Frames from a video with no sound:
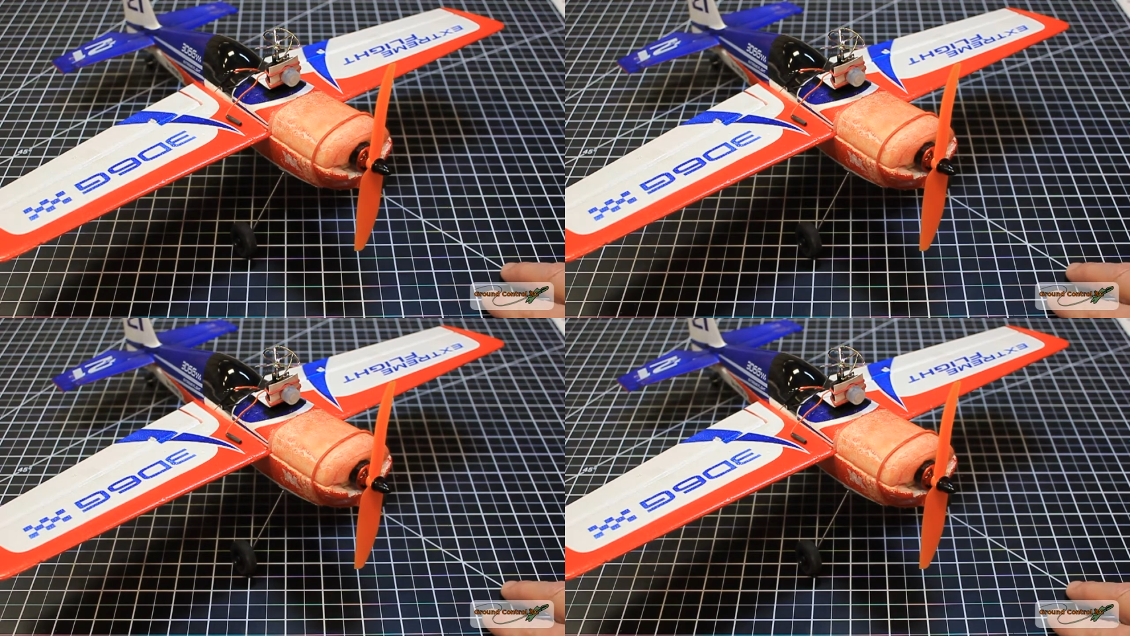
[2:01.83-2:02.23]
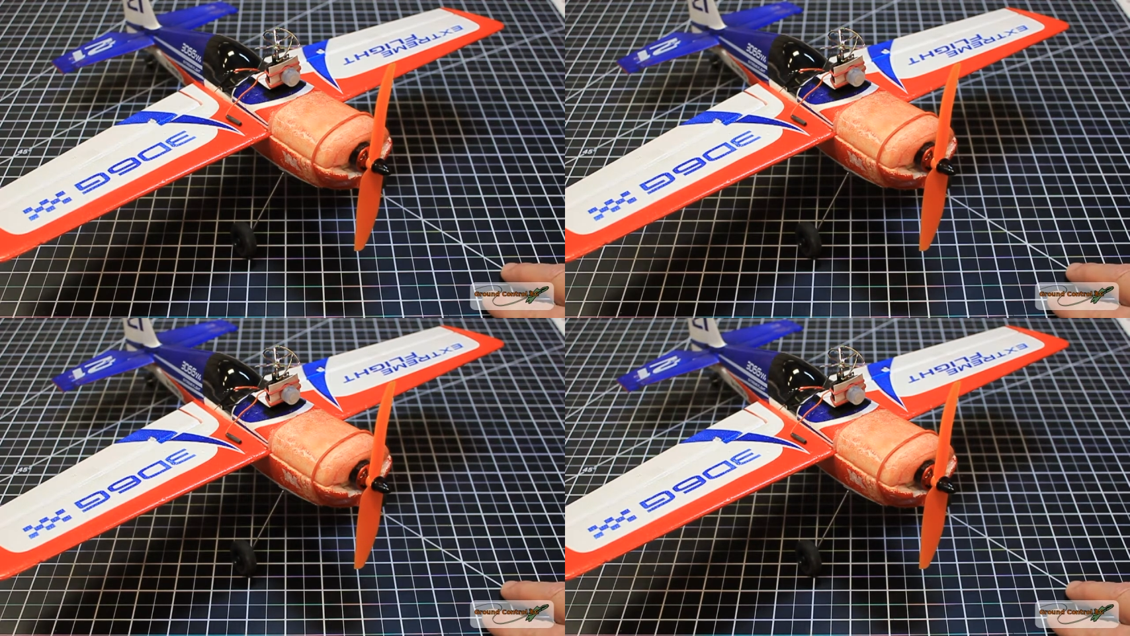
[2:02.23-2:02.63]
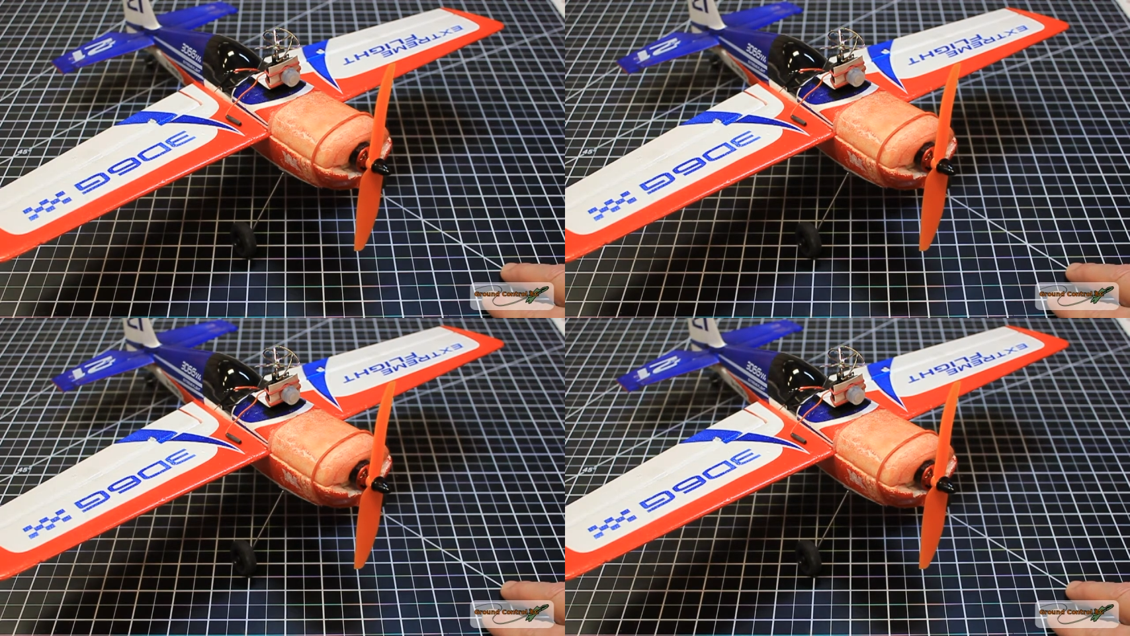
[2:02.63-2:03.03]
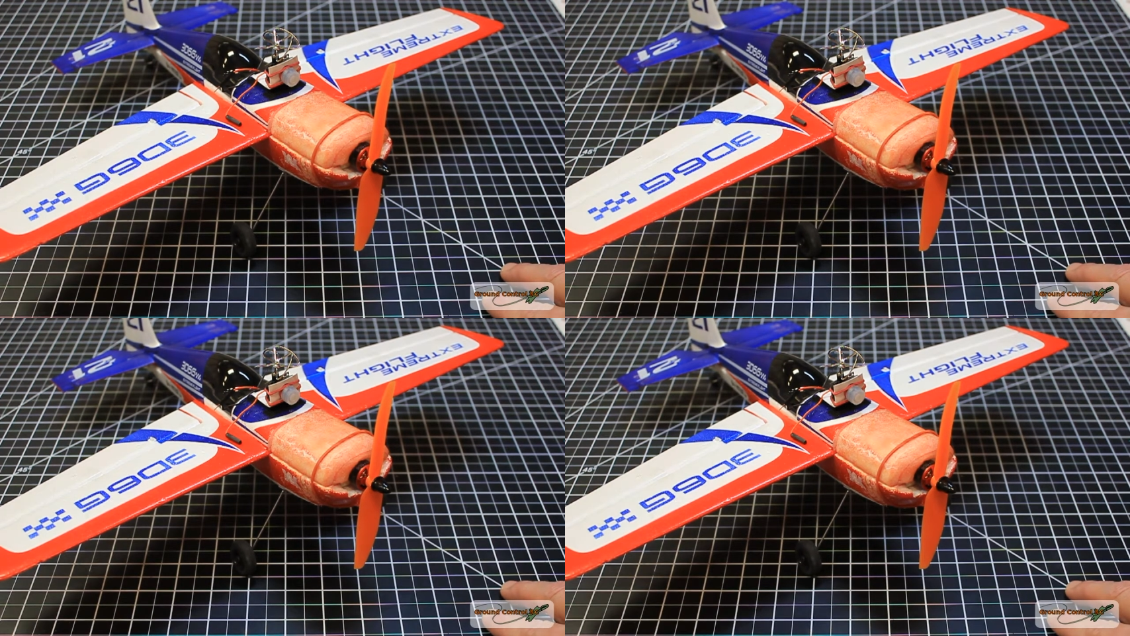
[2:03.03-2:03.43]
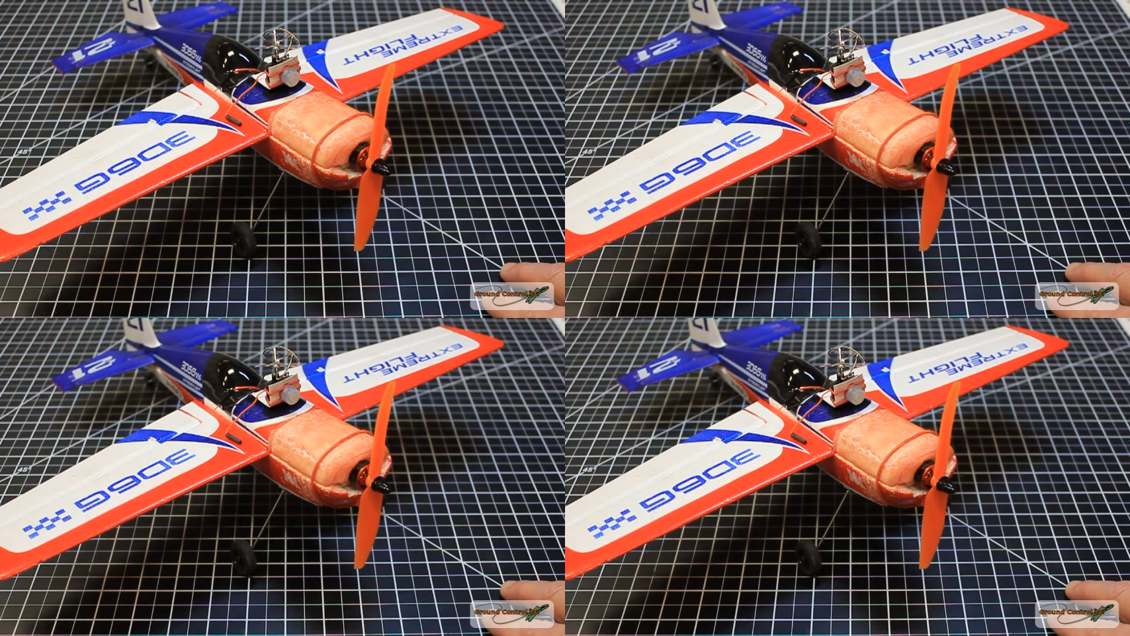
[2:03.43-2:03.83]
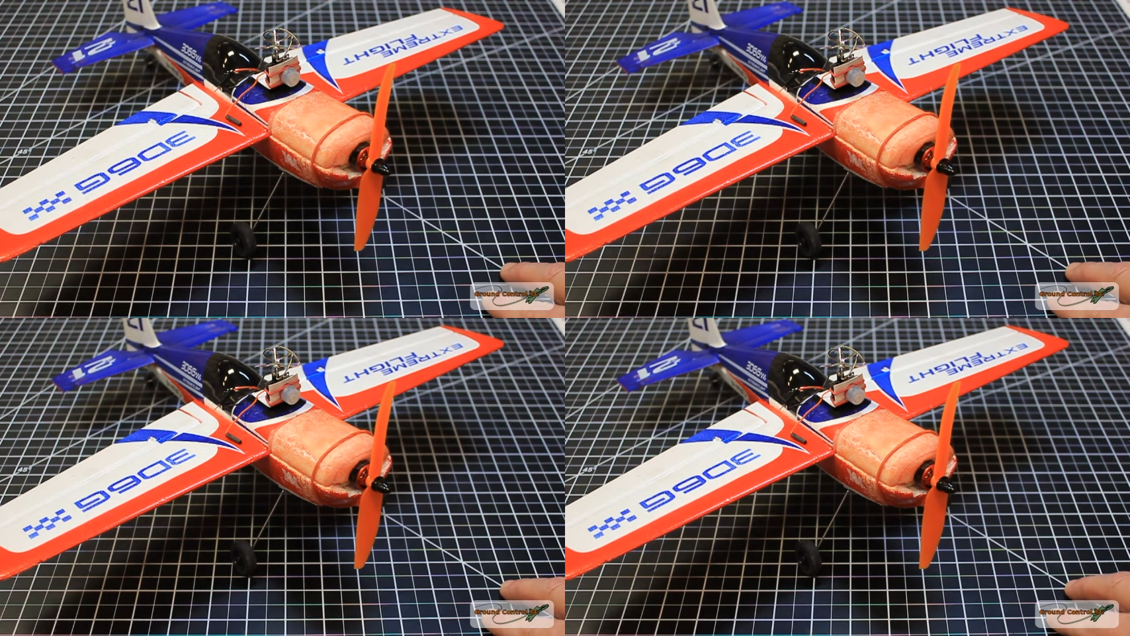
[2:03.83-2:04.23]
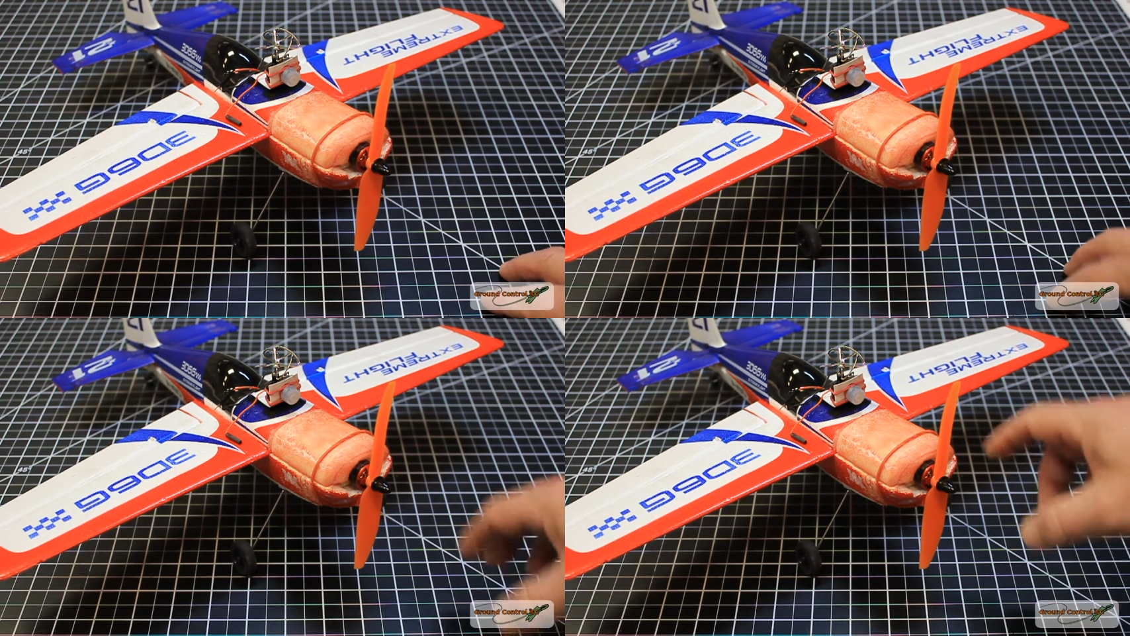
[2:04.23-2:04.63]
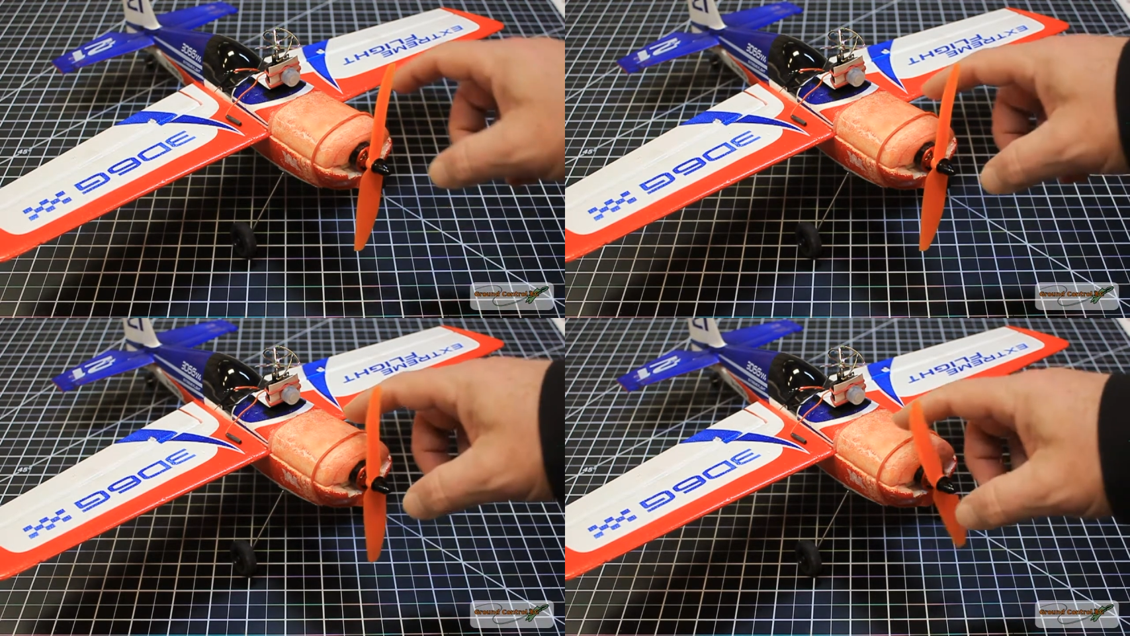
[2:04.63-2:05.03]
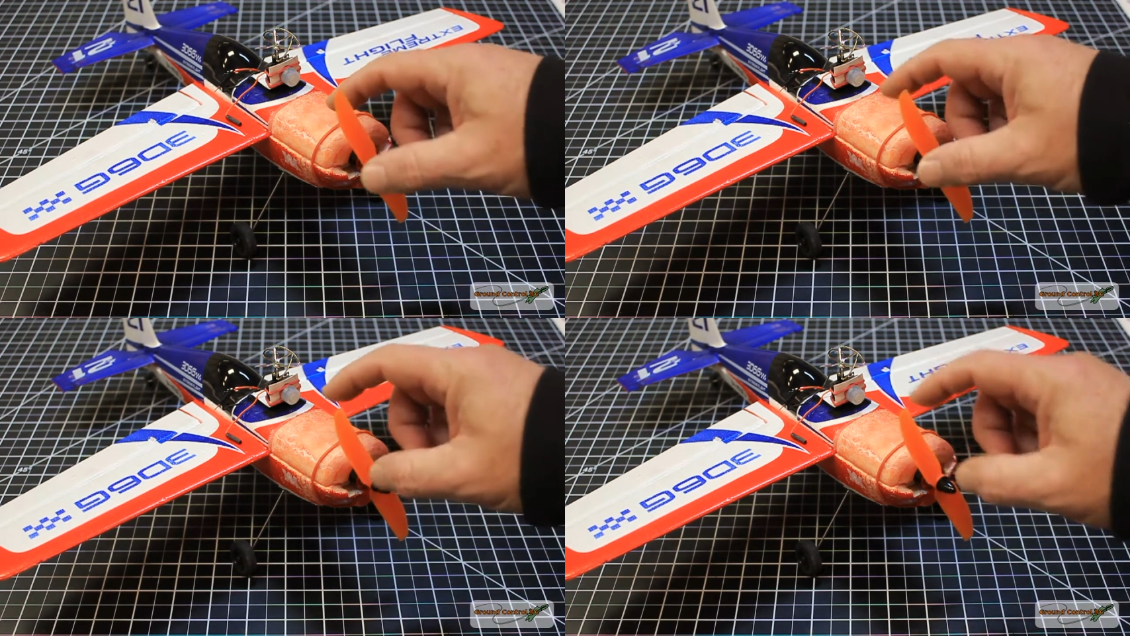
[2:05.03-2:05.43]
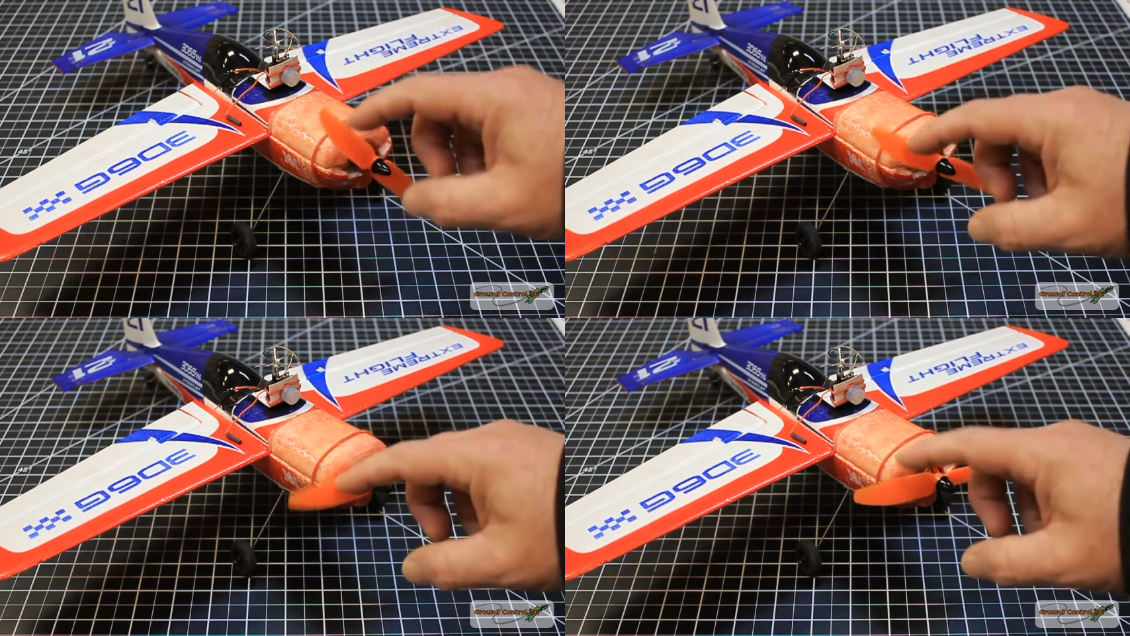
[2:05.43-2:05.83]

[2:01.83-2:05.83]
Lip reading: [unreadable: no face in view]